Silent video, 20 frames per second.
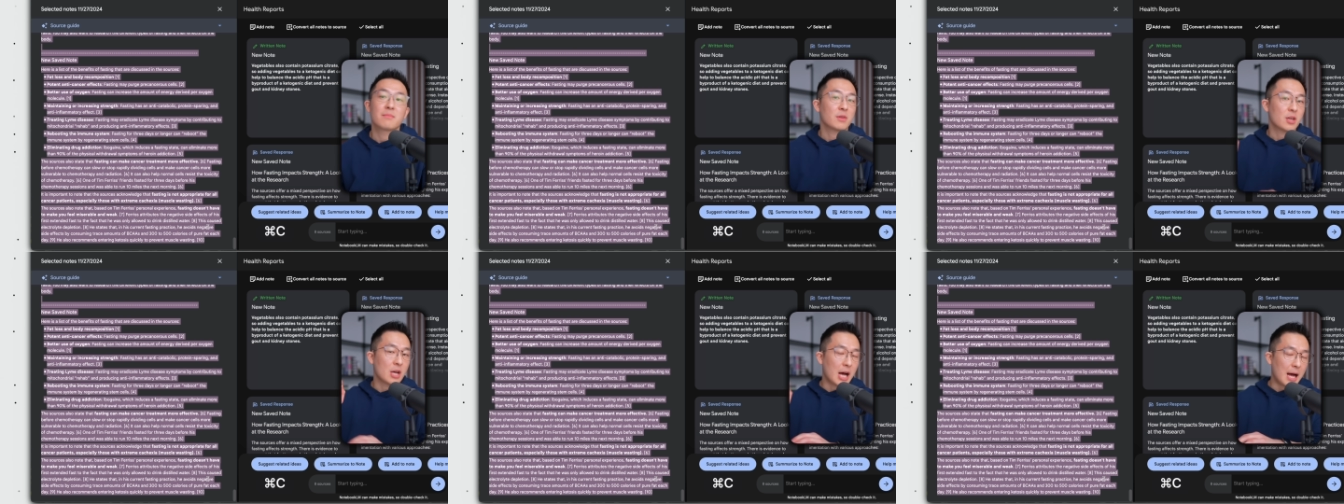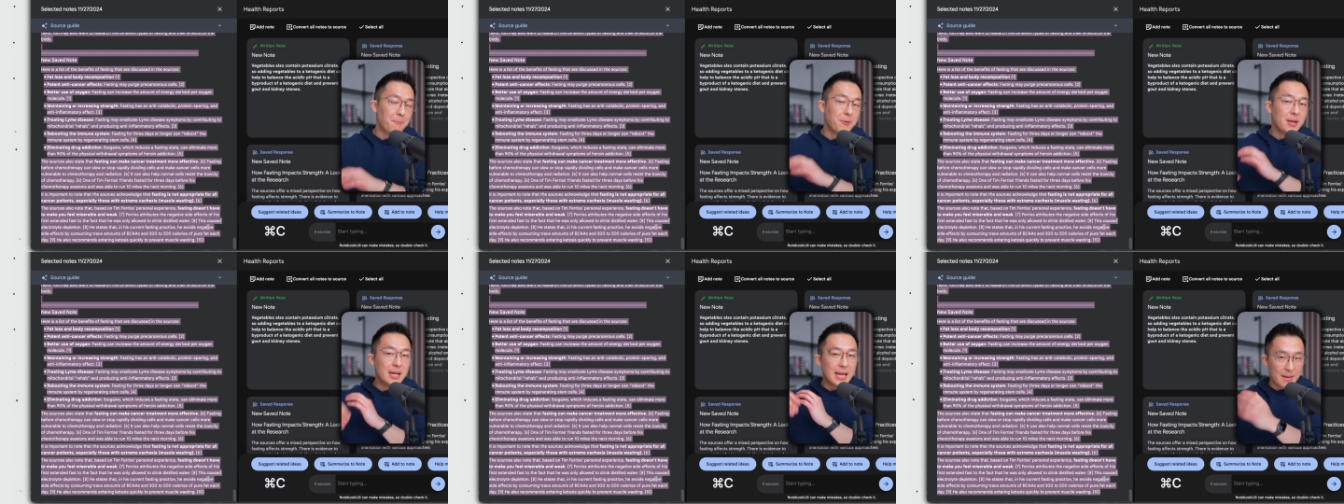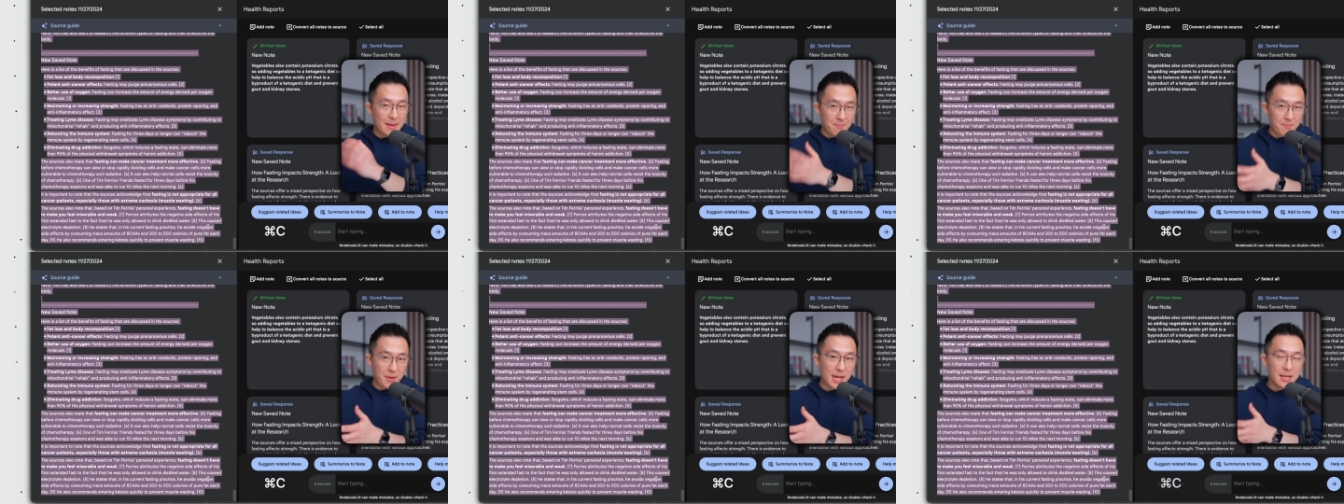copy
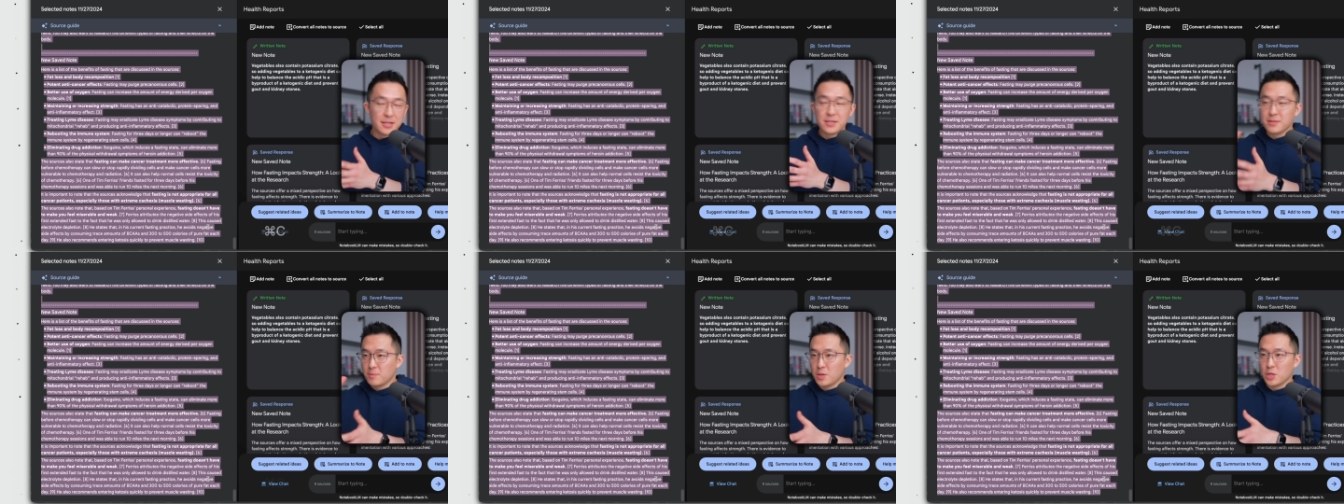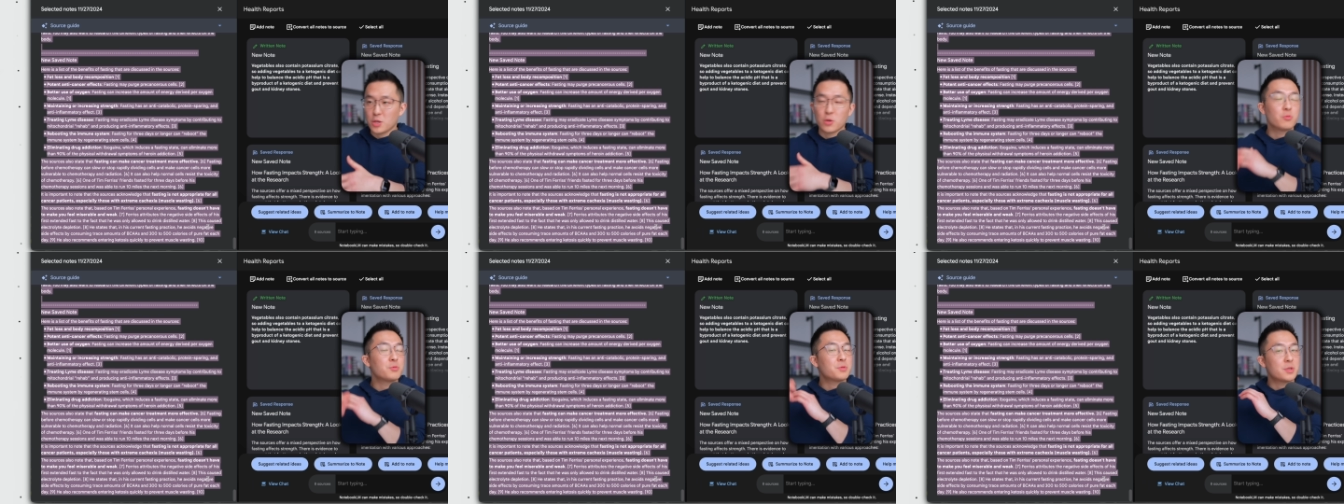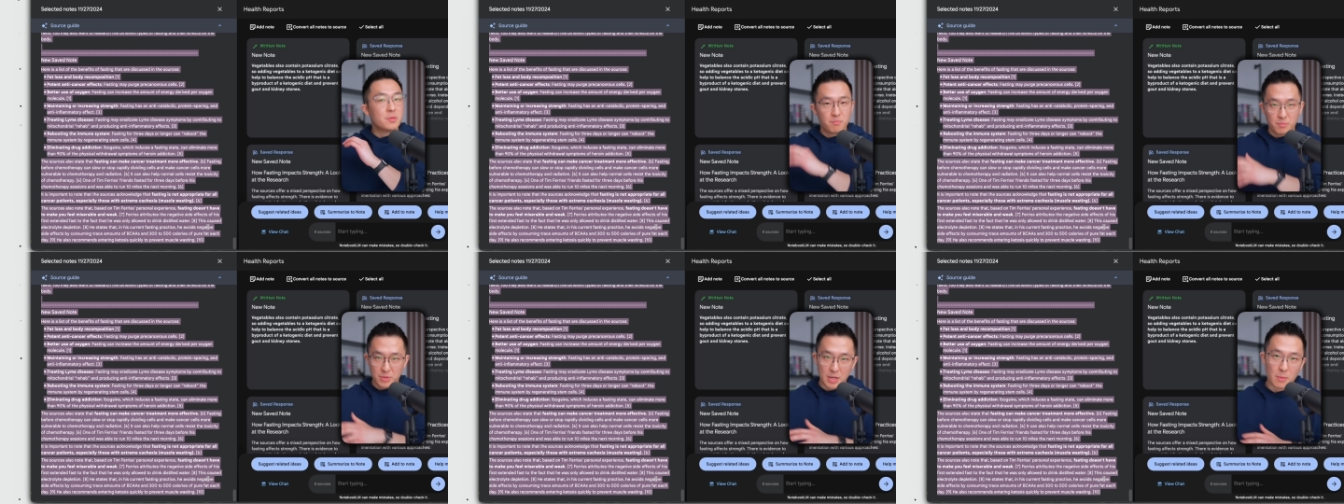and paste to use
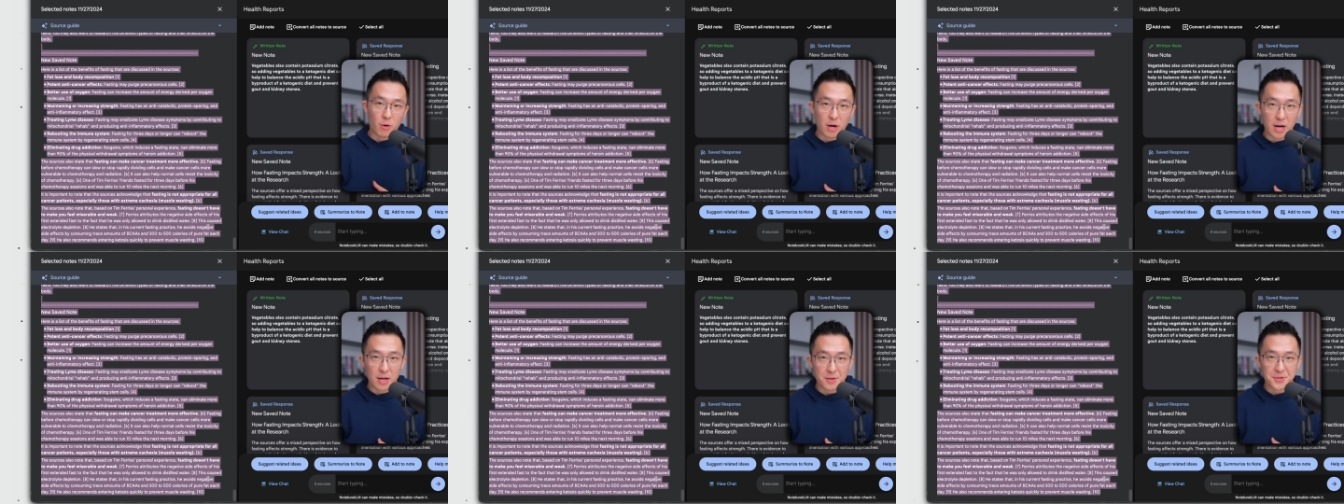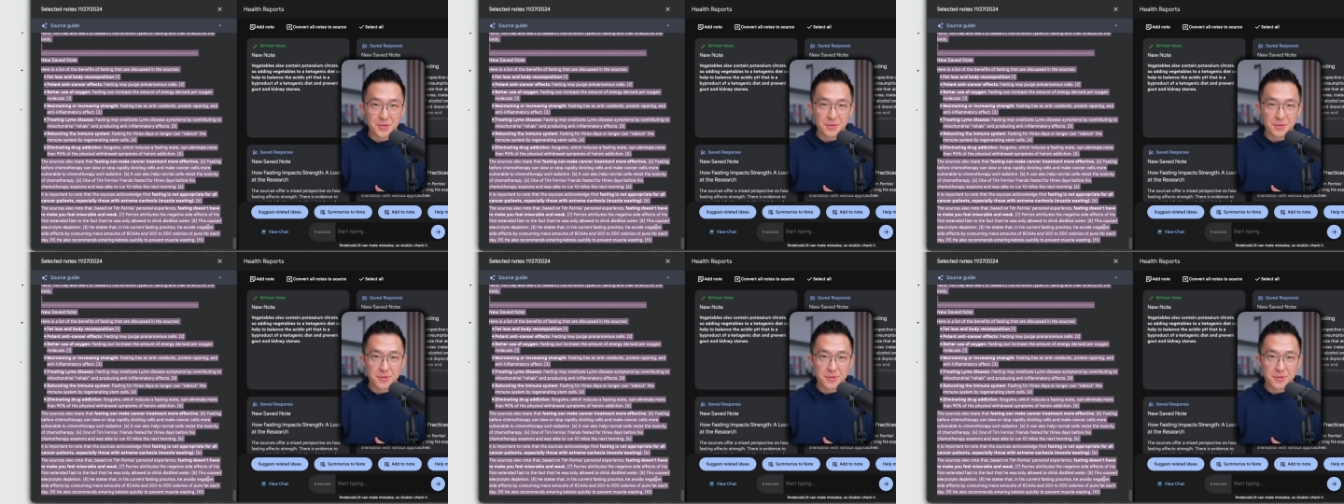somewhere else.